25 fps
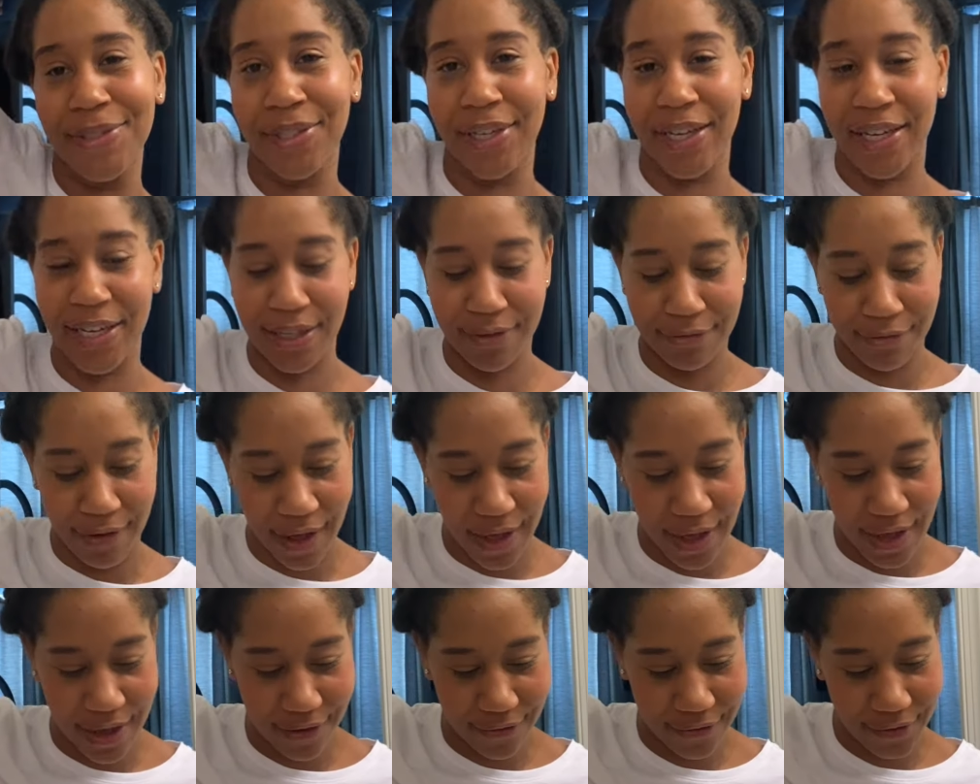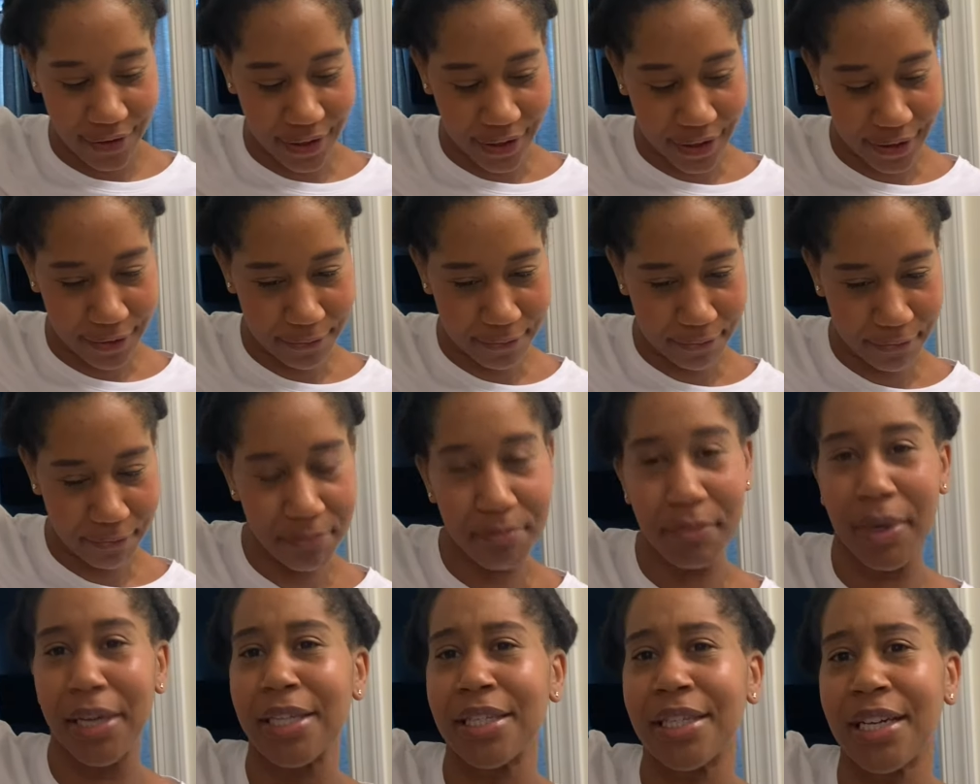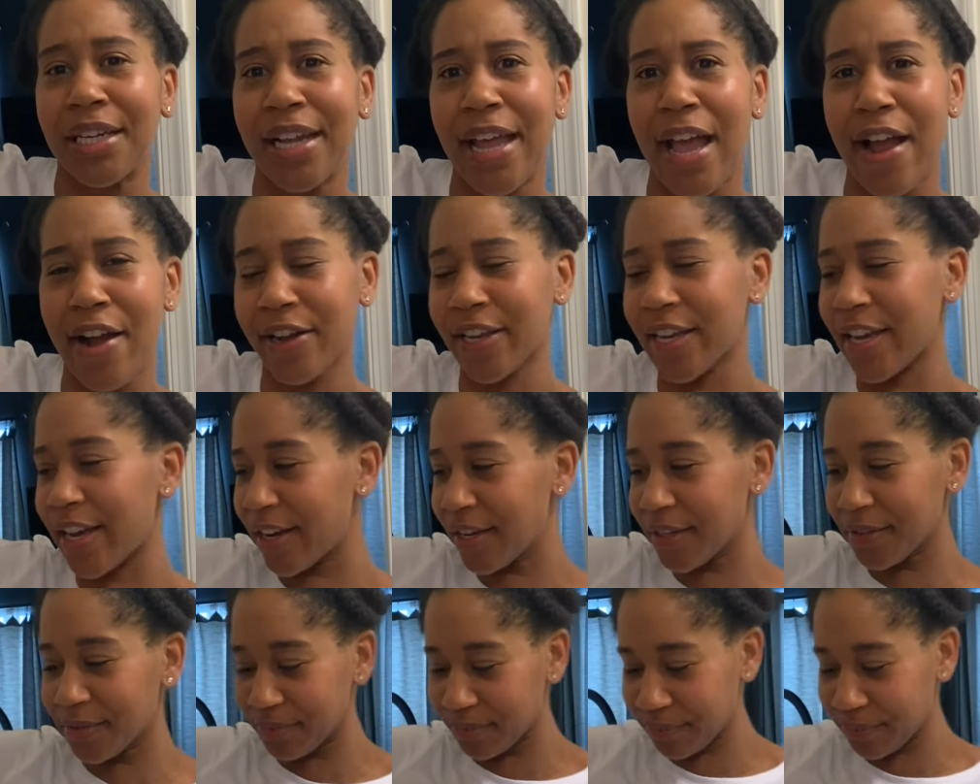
85 Melanin Hair Care.